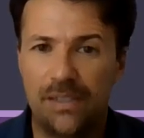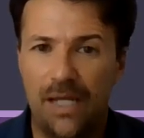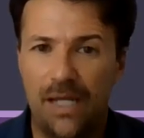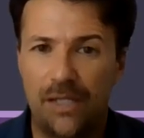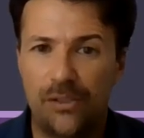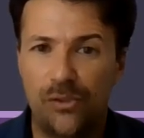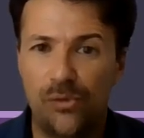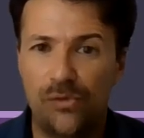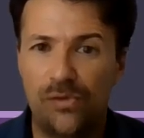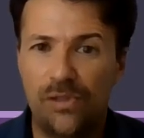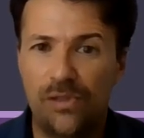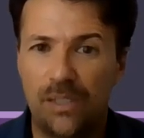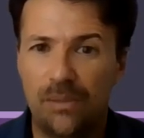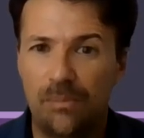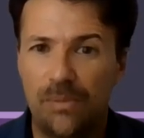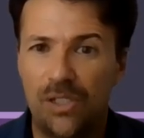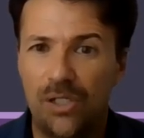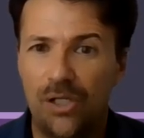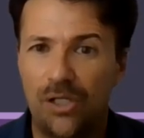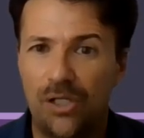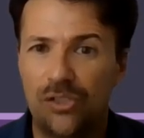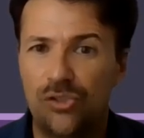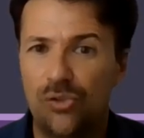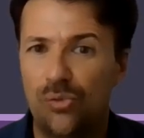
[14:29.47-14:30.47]
and you think
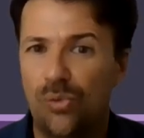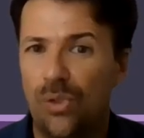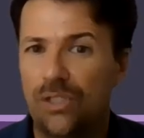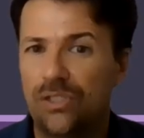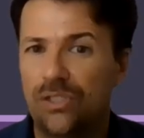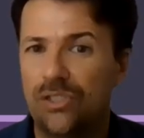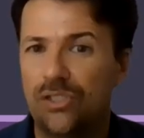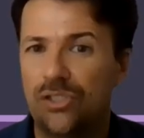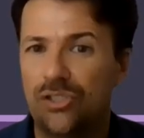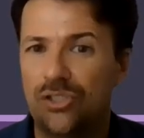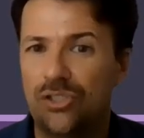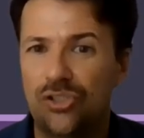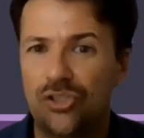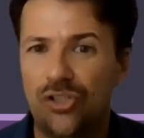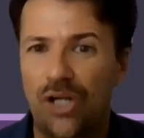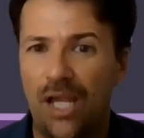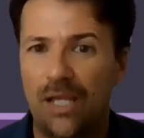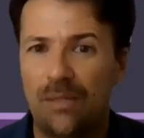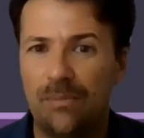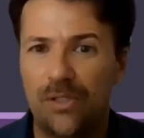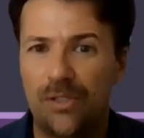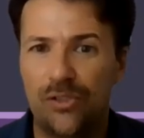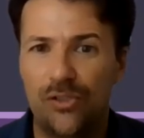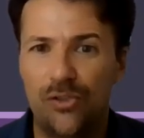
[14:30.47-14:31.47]
because you want to
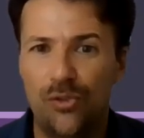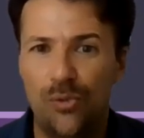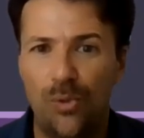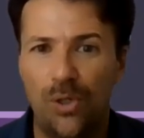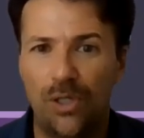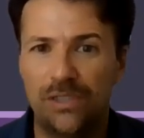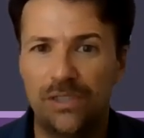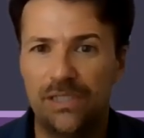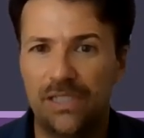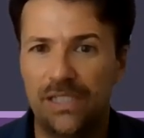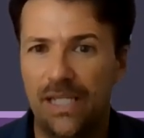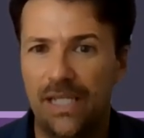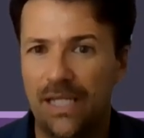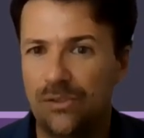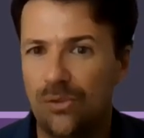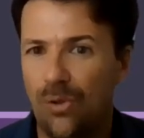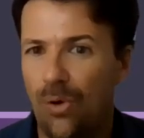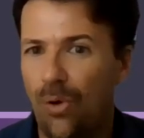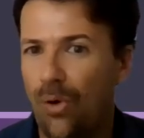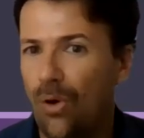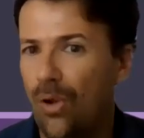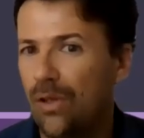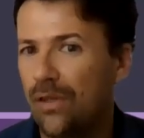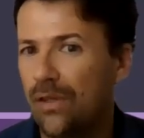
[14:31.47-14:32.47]
describe it, you want to get
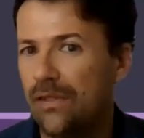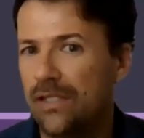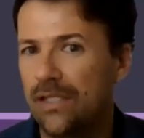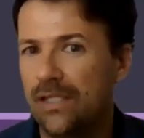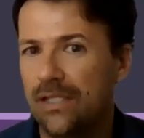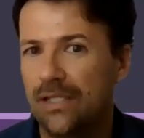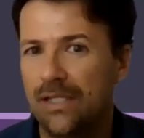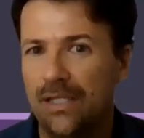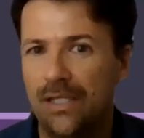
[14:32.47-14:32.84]
all the